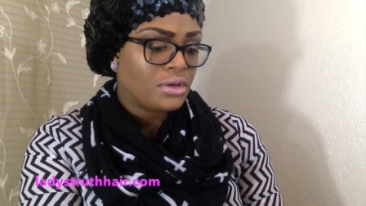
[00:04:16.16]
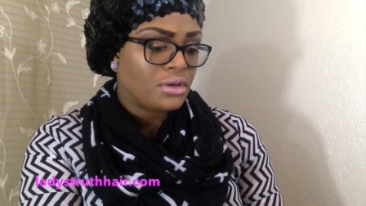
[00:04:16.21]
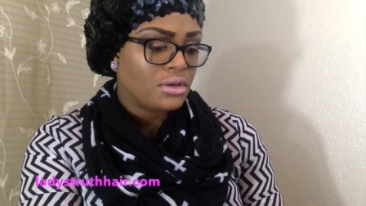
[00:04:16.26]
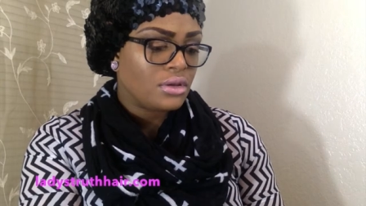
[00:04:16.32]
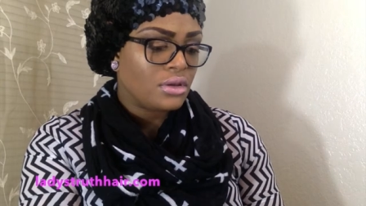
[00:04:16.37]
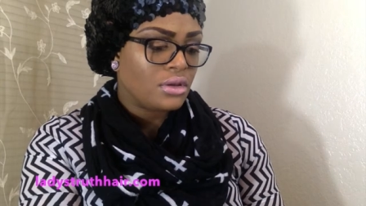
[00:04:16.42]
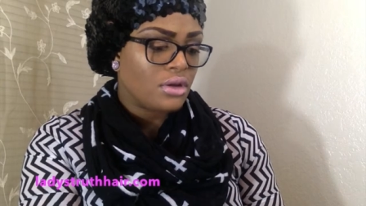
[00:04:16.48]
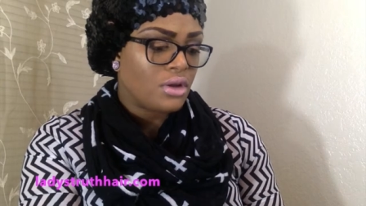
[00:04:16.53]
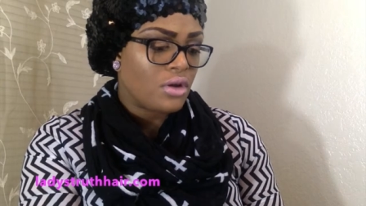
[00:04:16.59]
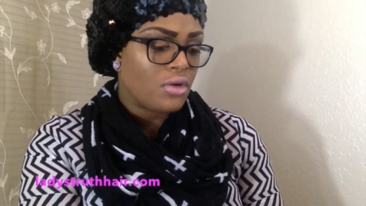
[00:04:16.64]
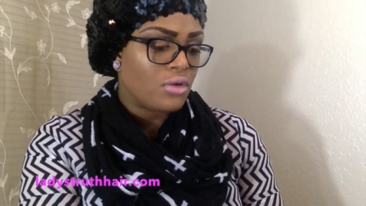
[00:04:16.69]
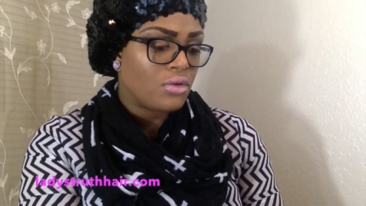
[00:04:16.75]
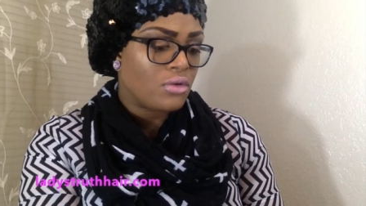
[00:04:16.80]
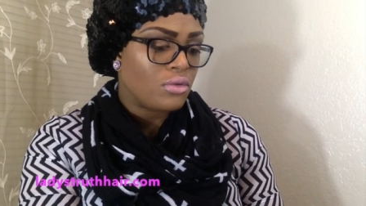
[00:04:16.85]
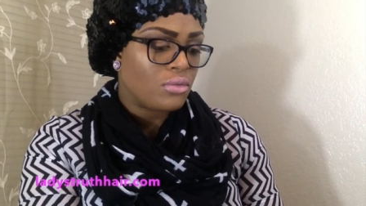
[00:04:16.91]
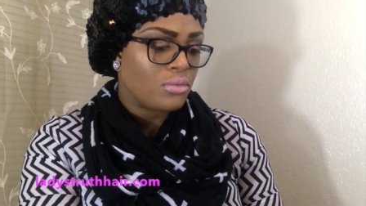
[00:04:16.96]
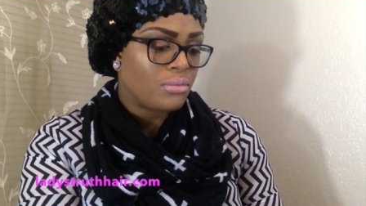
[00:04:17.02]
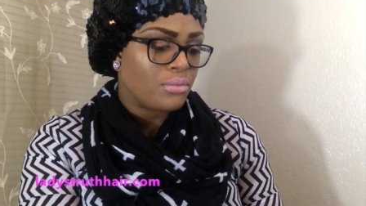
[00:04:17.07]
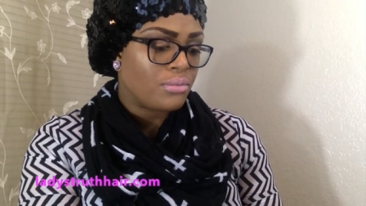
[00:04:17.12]
you
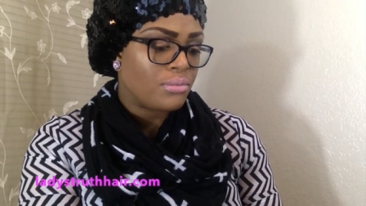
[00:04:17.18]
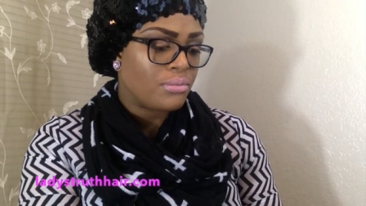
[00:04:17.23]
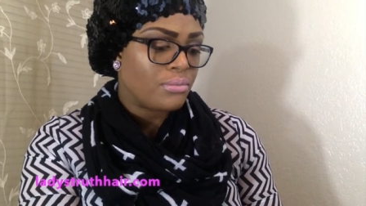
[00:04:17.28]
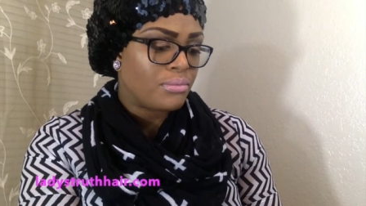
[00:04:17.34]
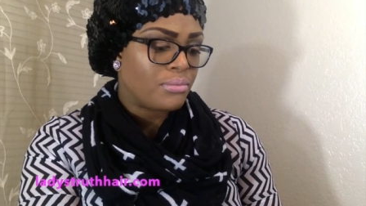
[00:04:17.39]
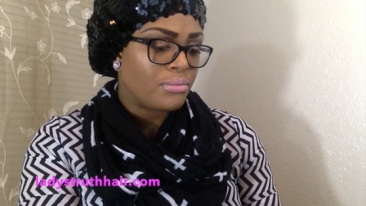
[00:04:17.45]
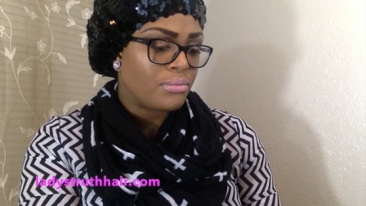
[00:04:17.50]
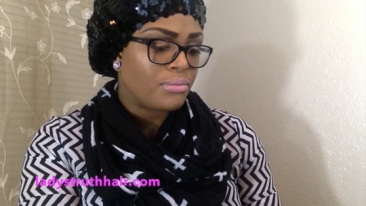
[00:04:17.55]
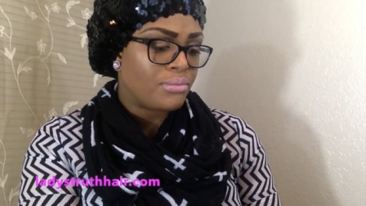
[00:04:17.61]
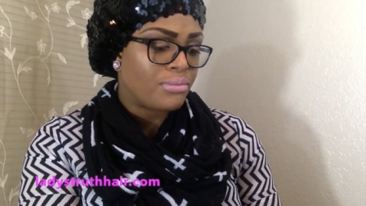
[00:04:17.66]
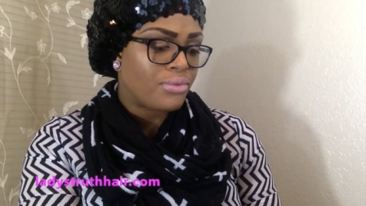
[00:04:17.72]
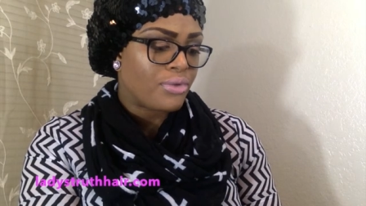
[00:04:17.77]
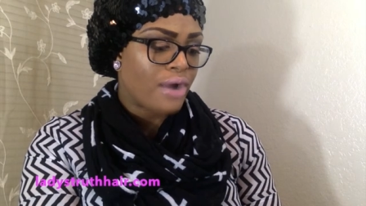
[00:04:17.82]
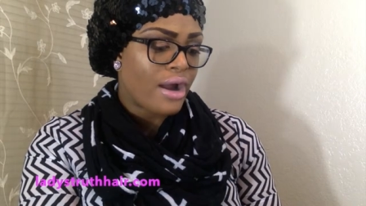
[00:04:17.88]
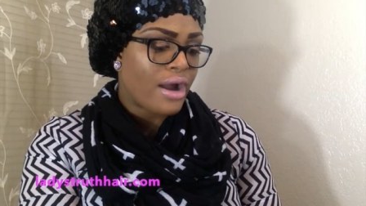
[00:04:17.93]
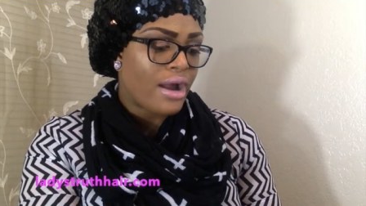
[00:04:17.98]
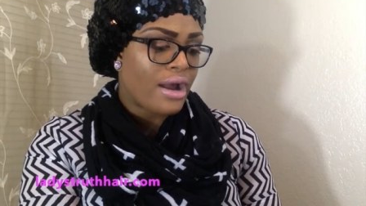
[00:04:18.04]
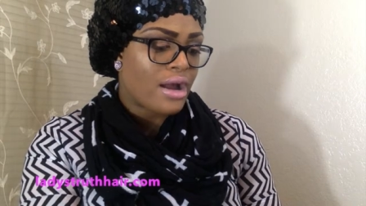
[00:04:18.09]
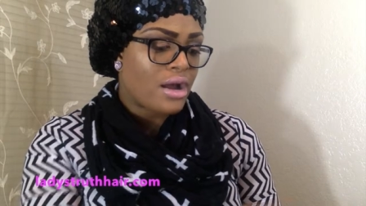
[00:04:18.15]
know,
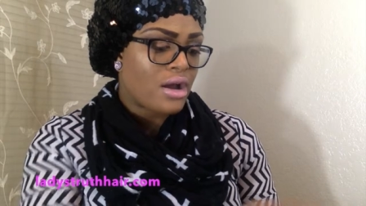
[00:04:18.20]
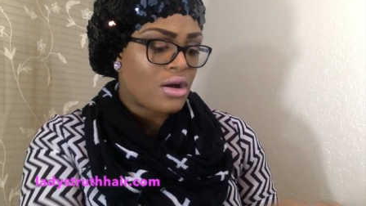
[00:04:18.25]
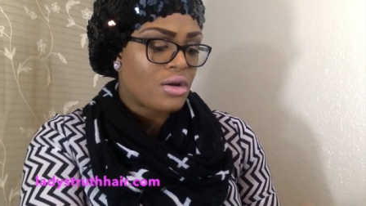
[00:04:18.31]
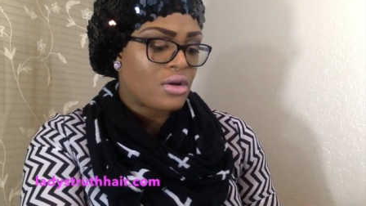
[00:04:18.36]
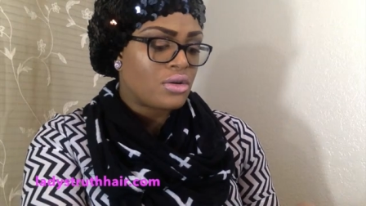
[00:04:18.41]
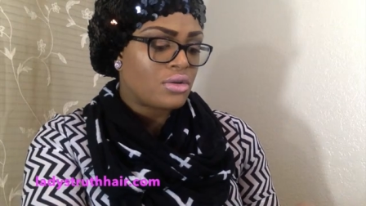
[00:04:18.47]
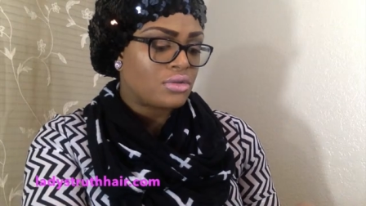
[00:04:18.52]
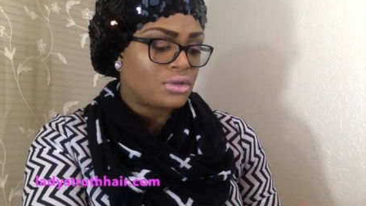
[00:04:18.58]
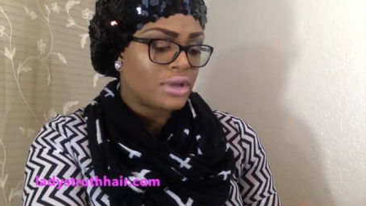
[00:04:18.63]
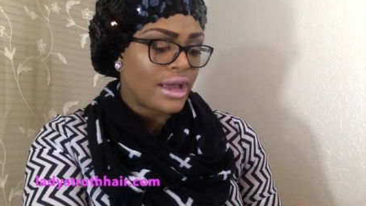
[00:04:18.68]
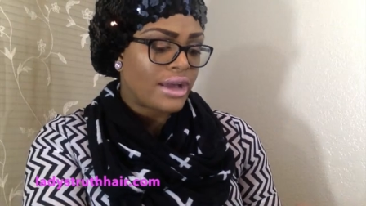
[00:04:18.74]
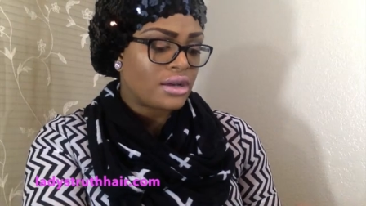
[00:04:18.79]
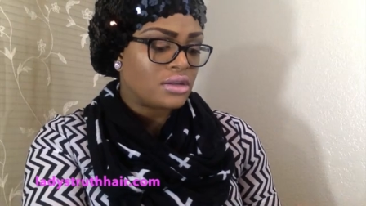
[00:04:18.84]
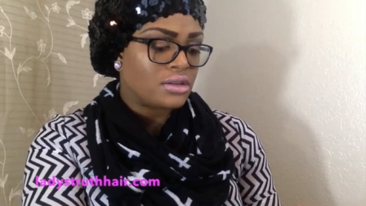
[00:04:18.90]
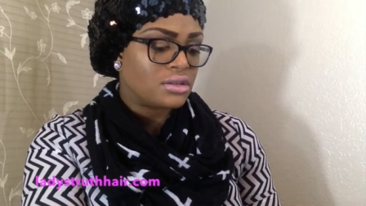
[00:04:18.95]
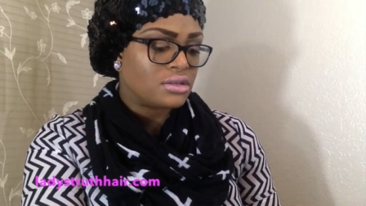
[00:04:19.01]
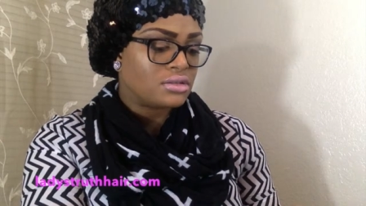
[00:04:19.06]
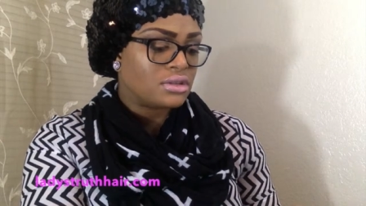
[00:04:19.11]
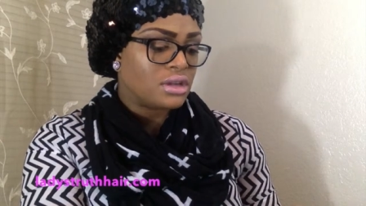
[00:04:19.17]
brown, like
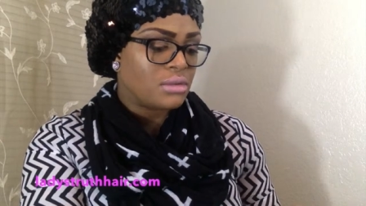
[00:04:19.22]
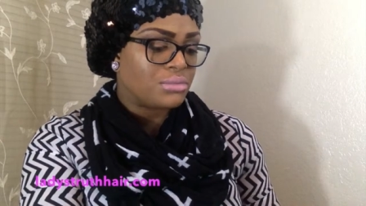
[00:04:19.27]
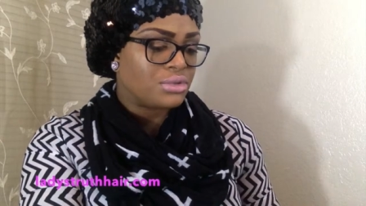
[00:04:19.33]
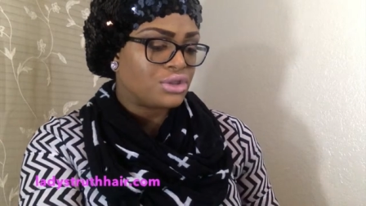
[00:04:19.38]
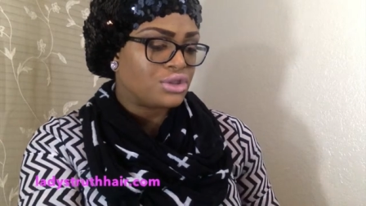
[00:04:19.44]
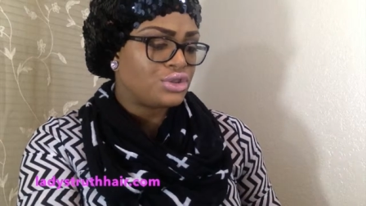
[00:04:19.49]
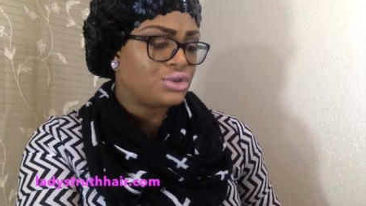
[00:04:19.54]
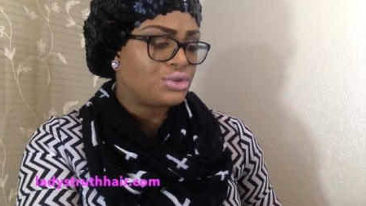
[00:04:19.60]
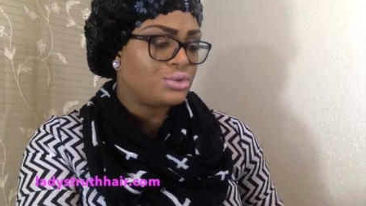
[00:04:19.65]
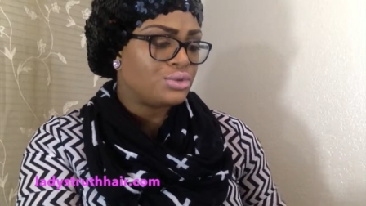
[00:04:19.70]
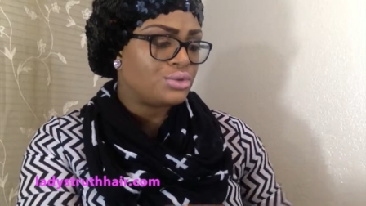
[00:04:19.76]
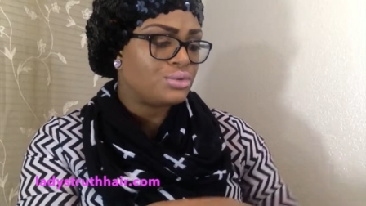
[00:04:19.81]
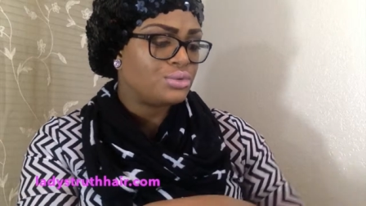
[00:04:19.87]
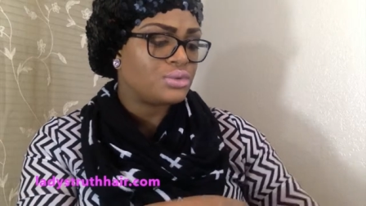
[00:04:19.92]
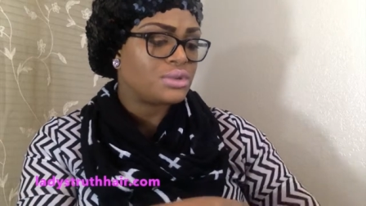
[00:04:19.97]
a number two.